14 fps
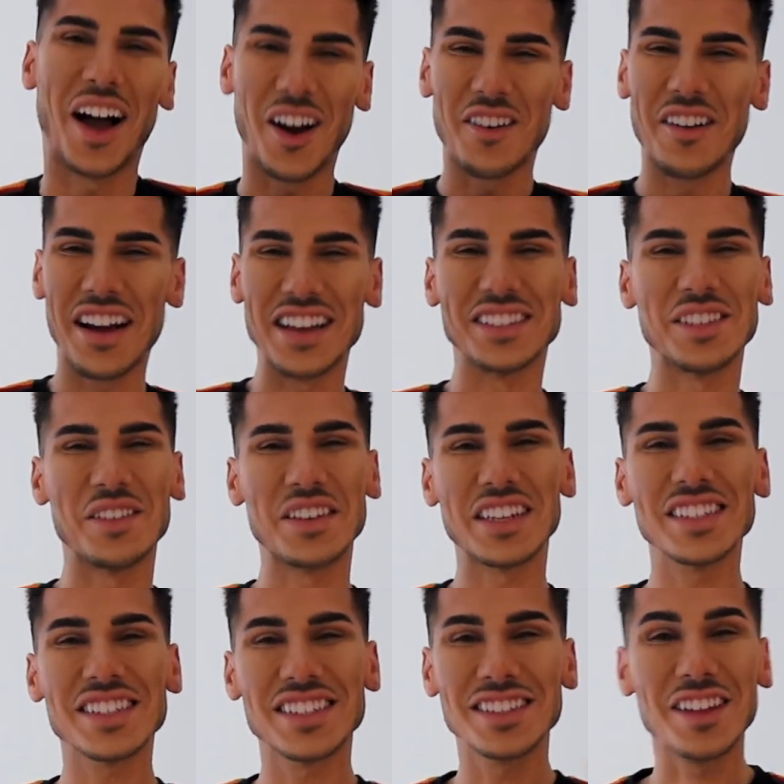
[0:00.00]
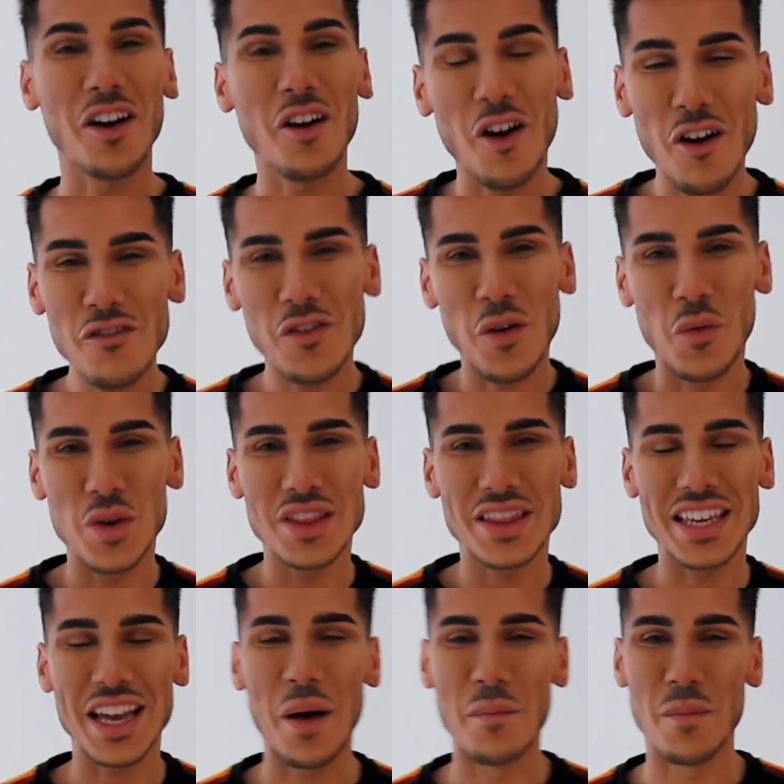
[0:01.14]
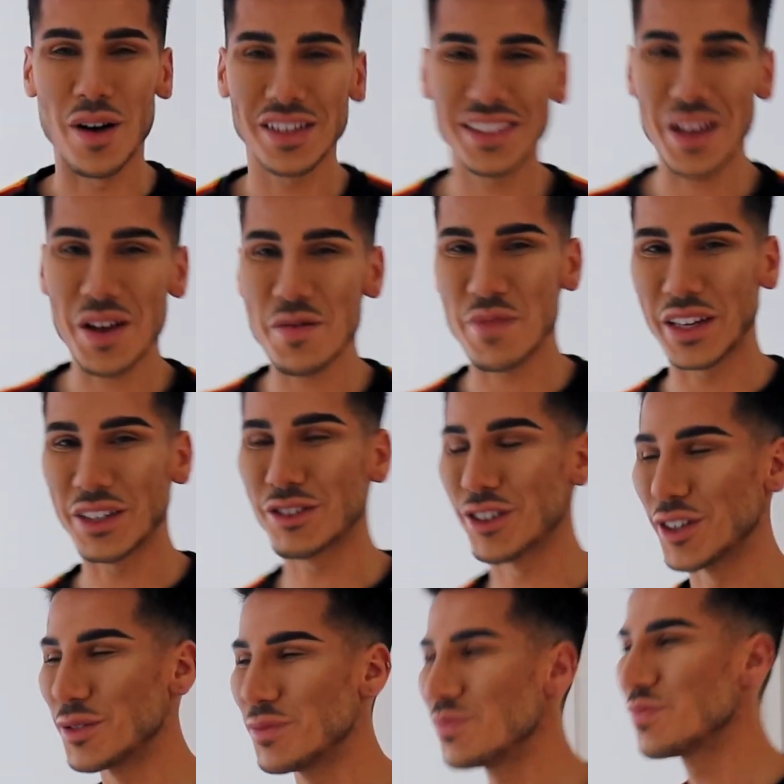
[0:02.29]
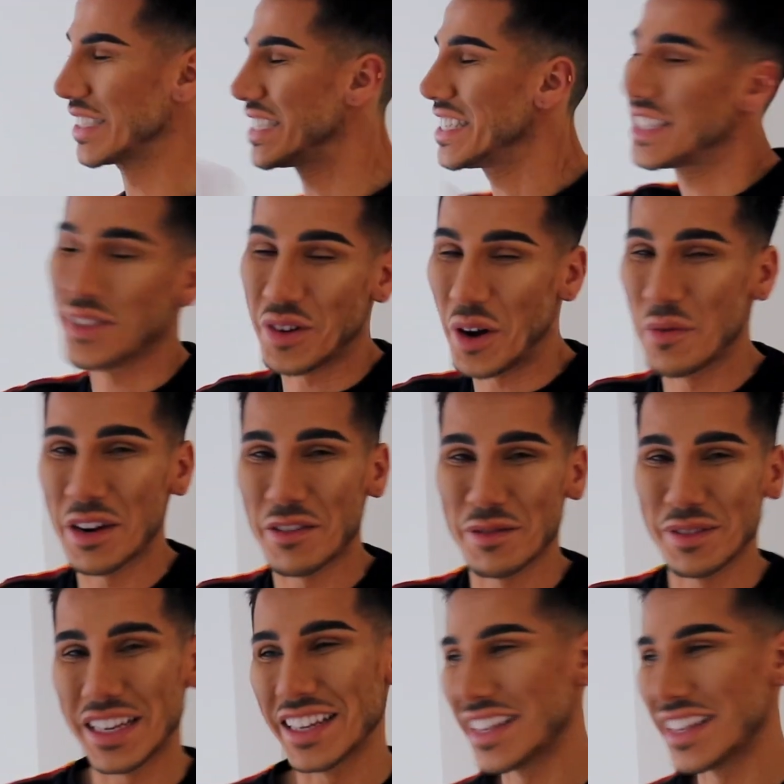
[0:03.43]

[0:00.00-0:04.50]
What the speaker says: Alright, so we're gonna start off with the master bedroom. Still can't believe I'm saying